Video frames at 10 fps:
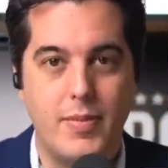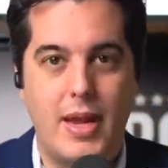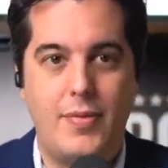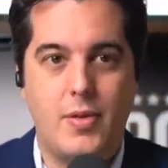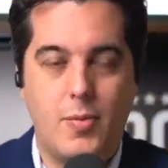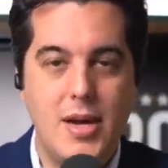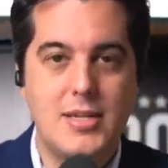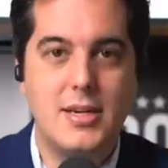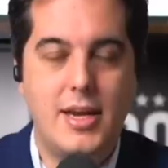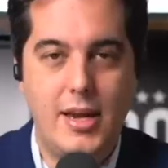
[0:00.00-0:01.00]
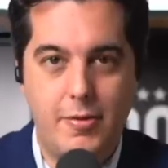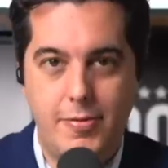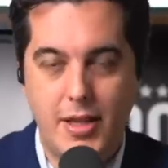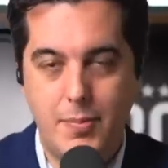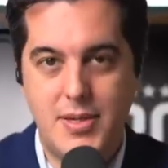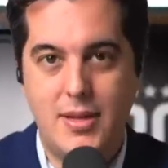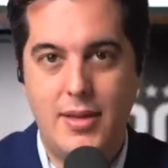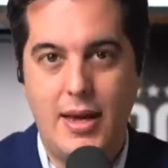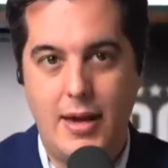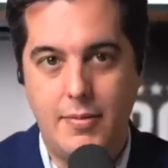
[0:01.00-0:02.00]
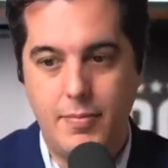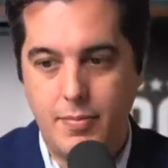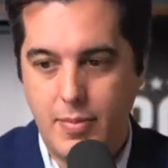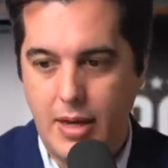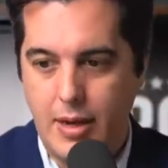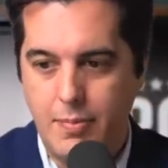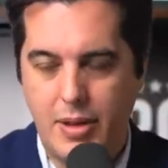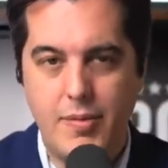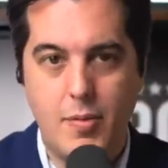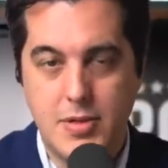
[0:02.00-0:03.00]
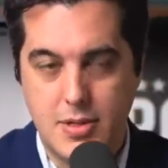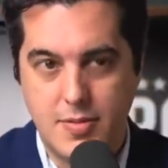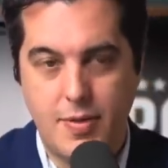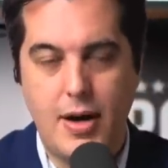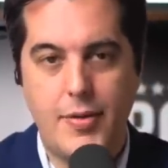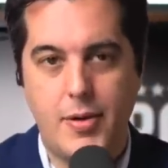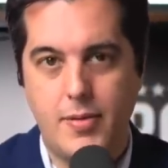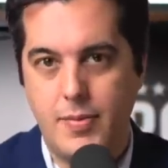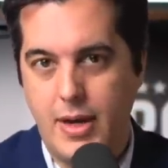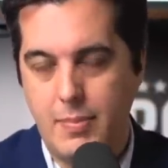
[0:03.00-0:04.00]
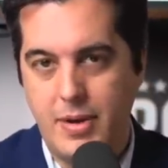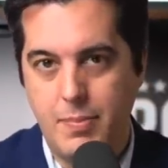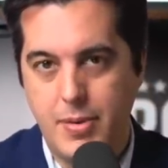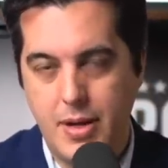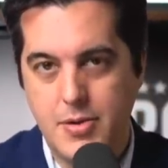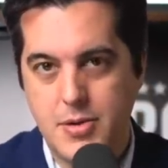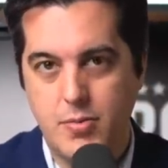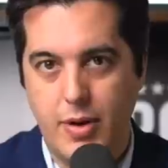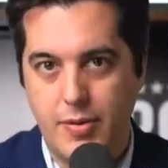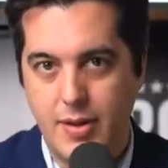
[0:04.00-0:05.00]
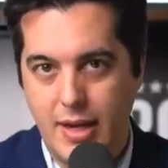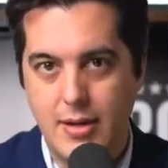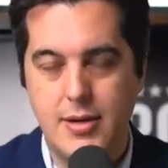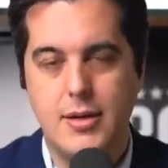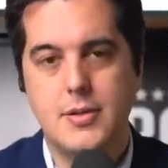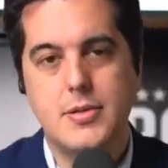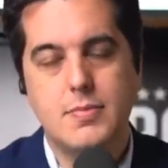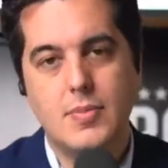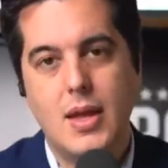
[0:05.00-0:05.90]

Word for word: And the reason King Philip did that, I believe it was his father, they had made peace with the Indians.